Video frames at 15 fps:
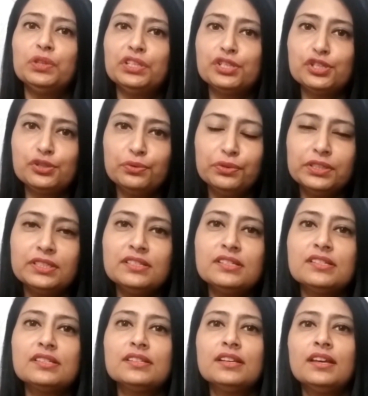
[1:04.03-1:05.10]
the
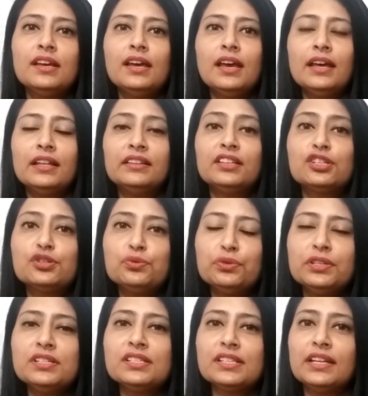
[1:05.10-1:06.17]
students. The
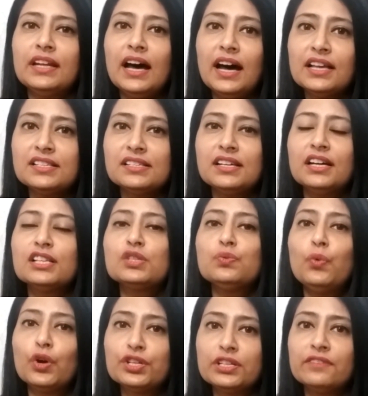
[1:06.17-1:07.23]
students can ask us
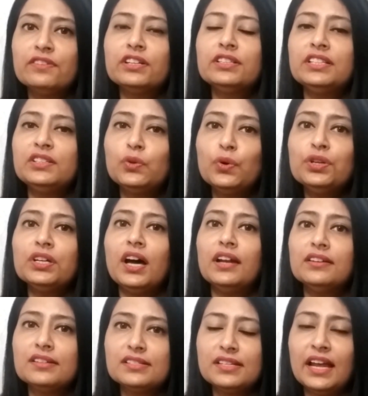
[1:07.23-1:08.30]
whatever they don't
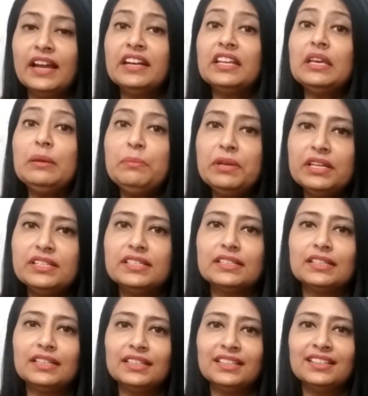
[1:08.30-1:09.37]
understand
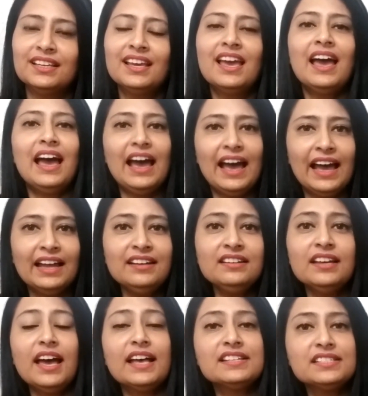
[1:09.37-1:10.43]
immediately. And
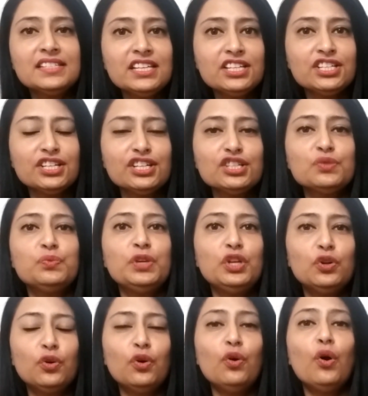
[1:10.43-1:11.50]
as teachers, we
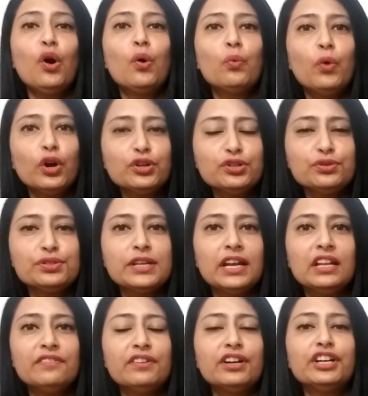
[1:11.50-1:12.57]
know what to
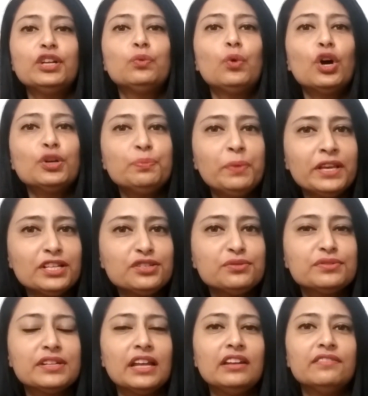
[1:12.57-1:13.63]
deliver, in what pace to
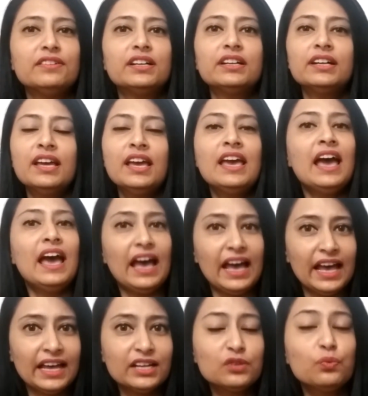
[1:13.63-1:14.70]
deliver,
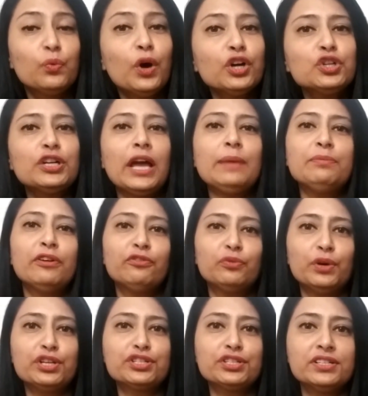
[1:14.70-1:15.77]
and what type of
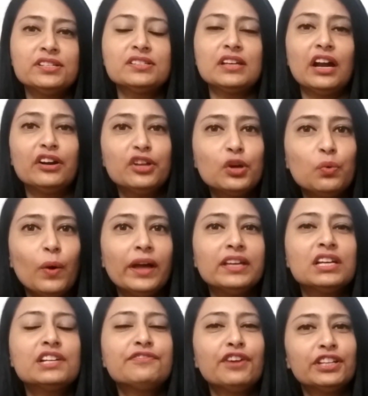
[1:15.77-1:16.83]
questions are
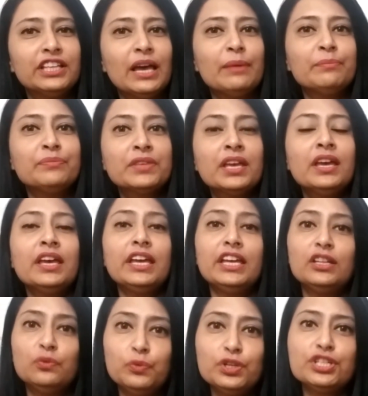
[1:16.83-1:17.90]
required for them
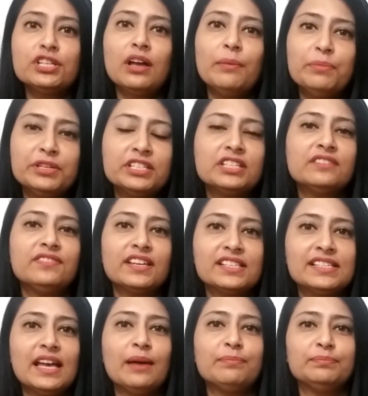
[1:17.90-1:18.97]
in which competitive
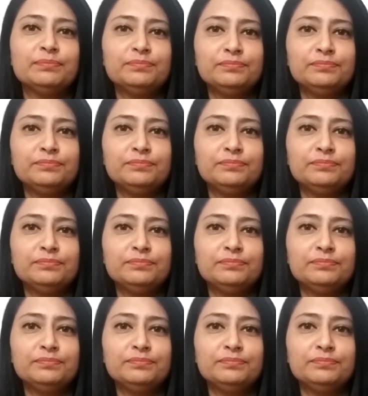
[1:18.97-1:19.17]
exam.